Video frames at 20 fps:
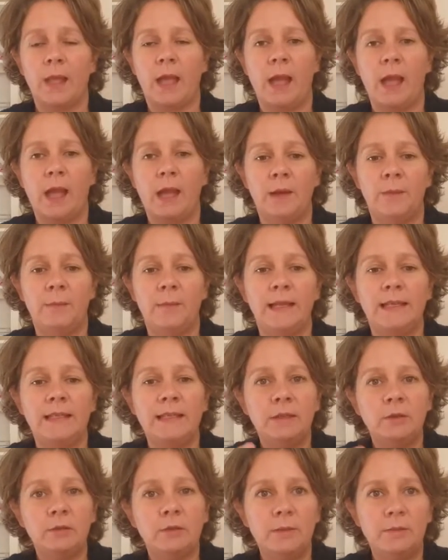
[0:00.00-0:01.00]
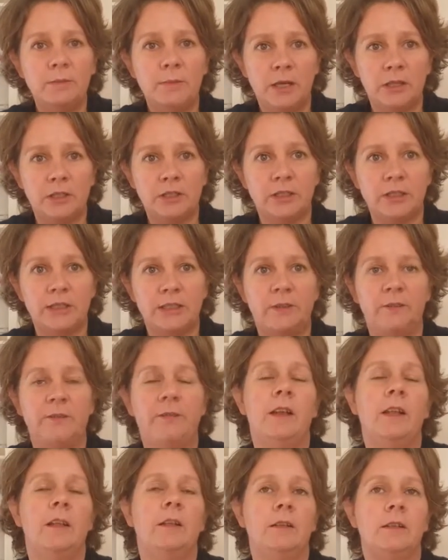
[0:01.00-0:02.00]
um, is it your emergency
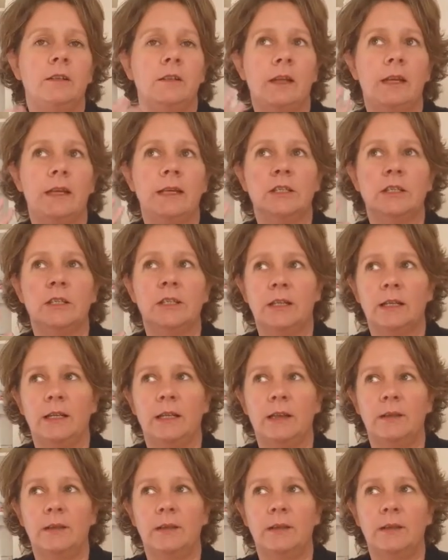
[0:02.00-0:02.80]
fund that is just going